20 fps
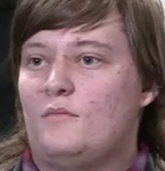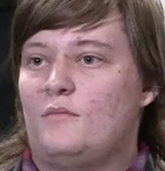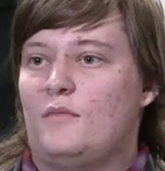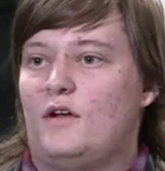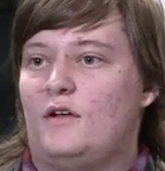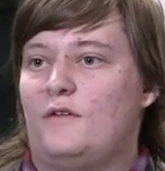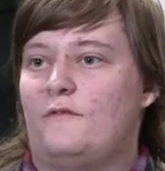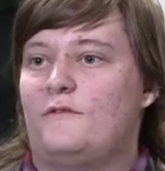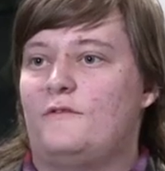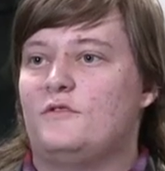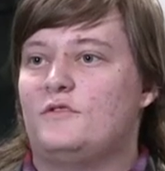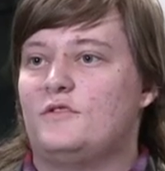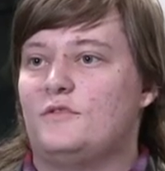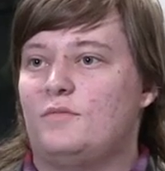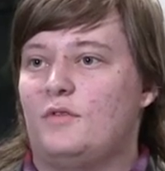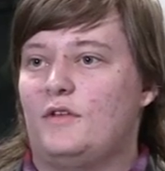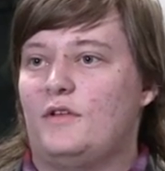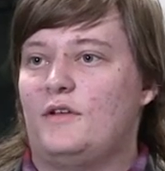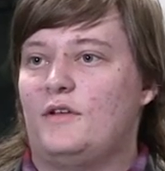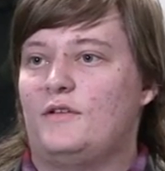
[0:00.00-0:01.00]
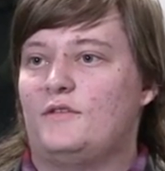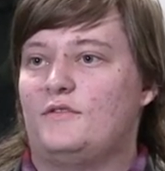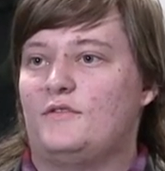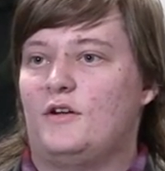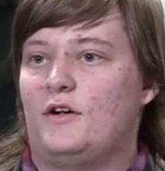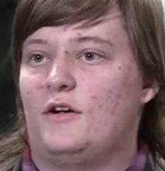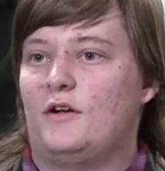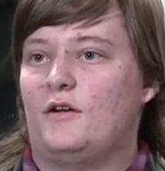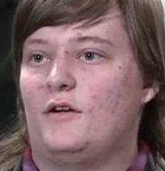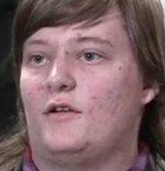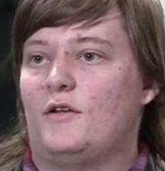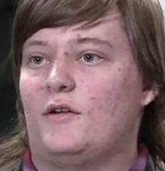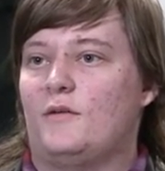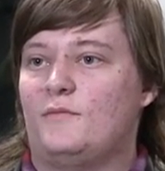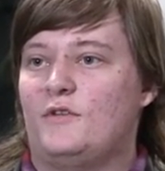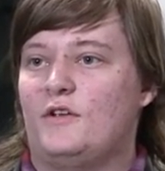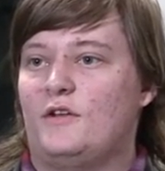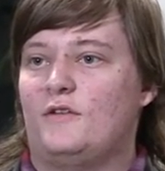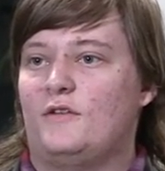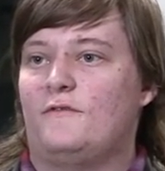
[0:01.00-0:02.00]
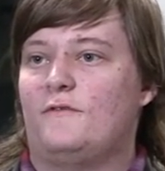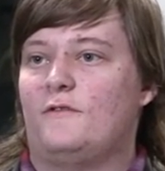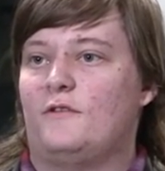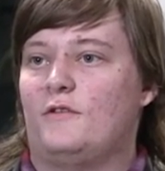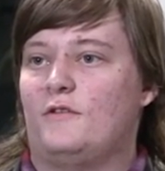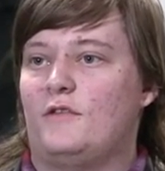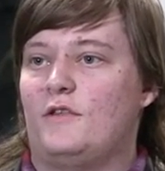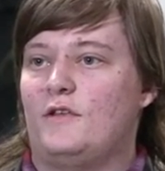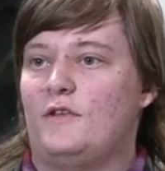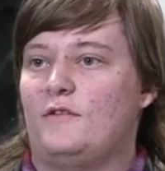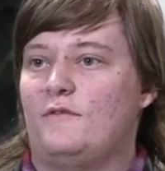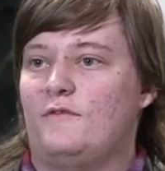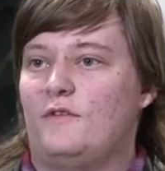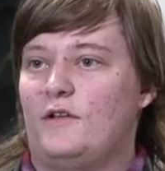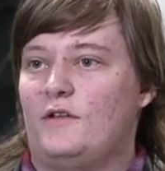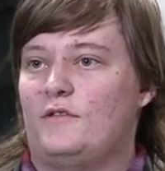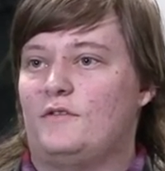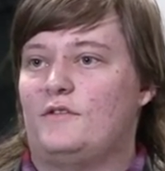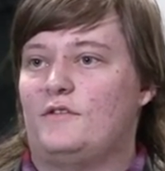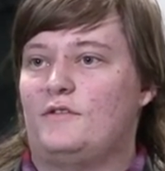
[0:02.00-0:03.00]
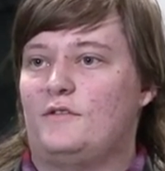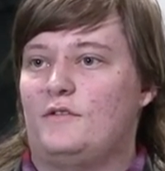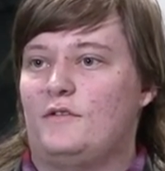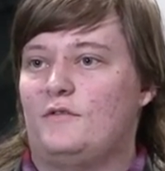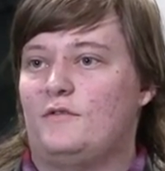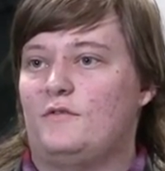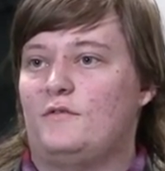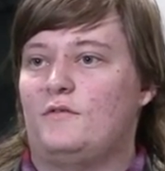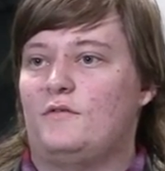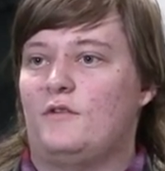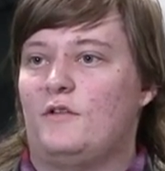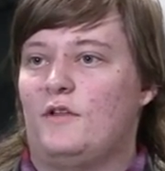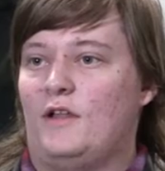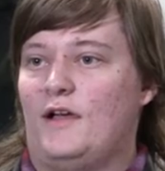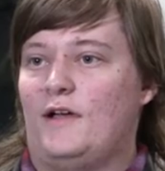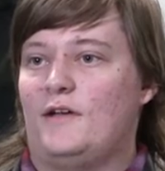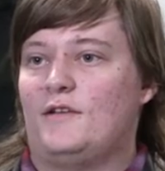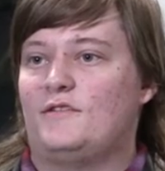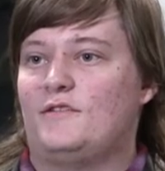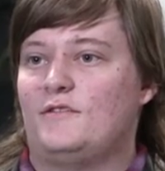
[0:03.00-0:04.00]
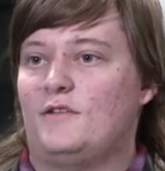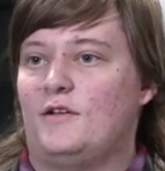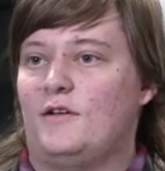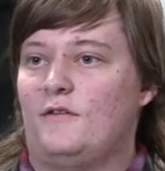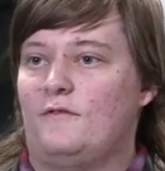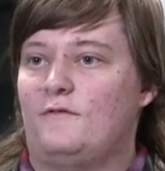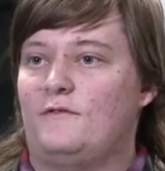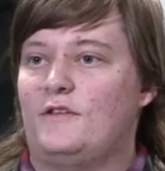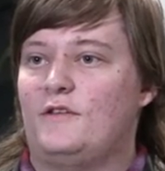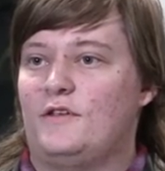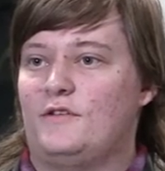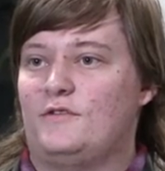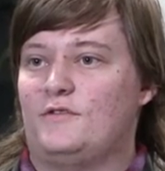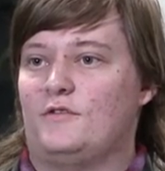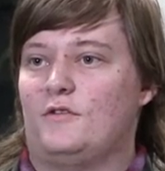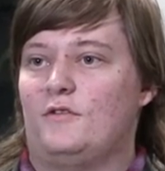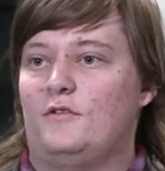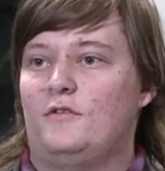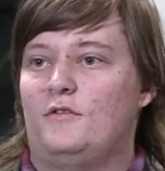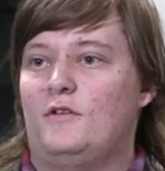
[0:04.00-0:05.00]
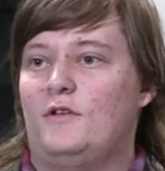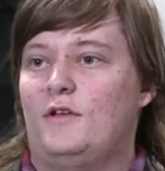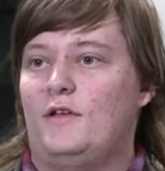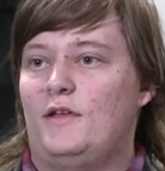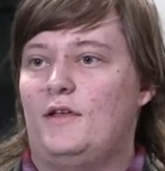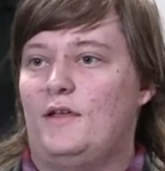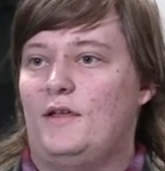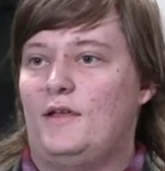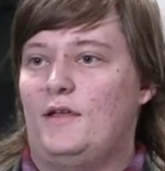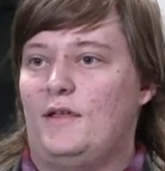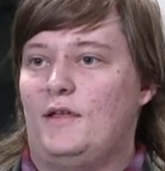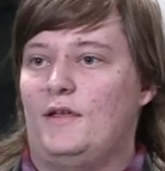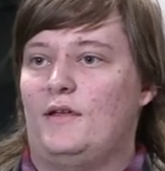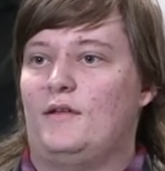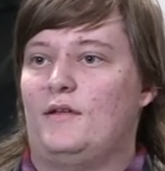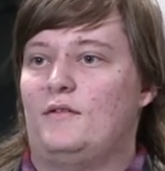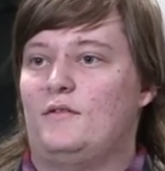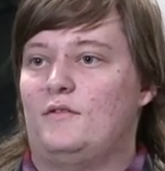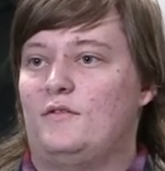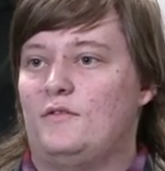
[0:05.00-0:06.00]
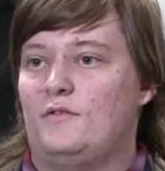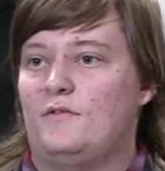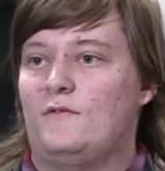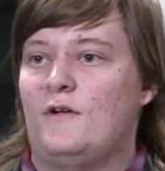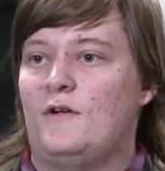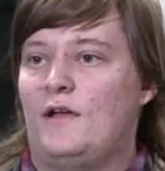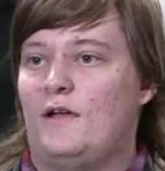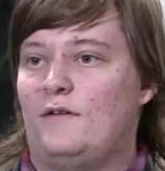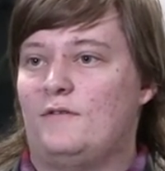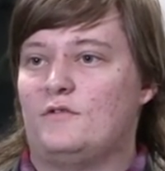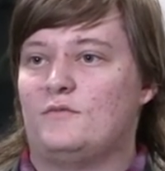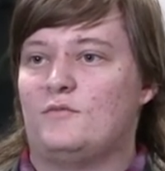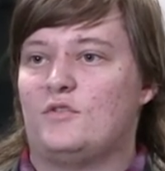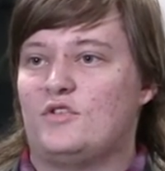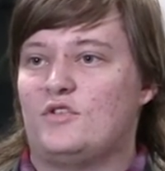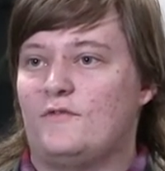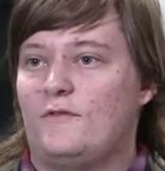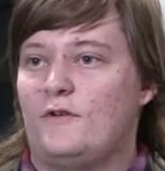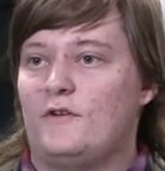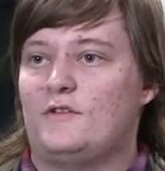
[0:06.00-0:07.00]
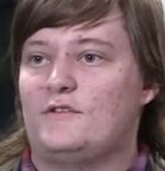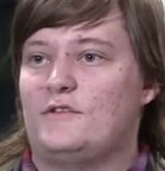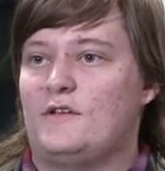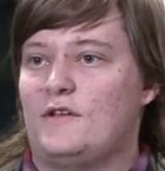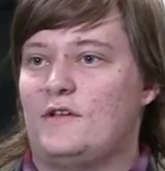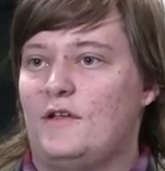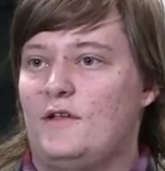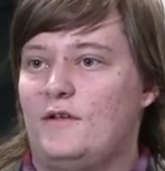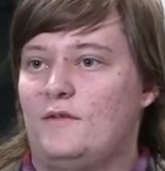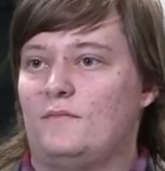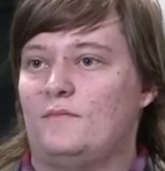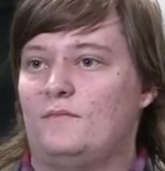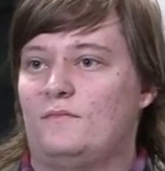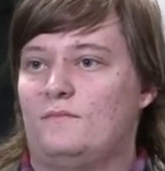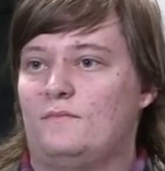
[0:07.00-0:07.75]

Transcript: My future plans are to come here for the advanced class of diesel and to have as much fun as I can.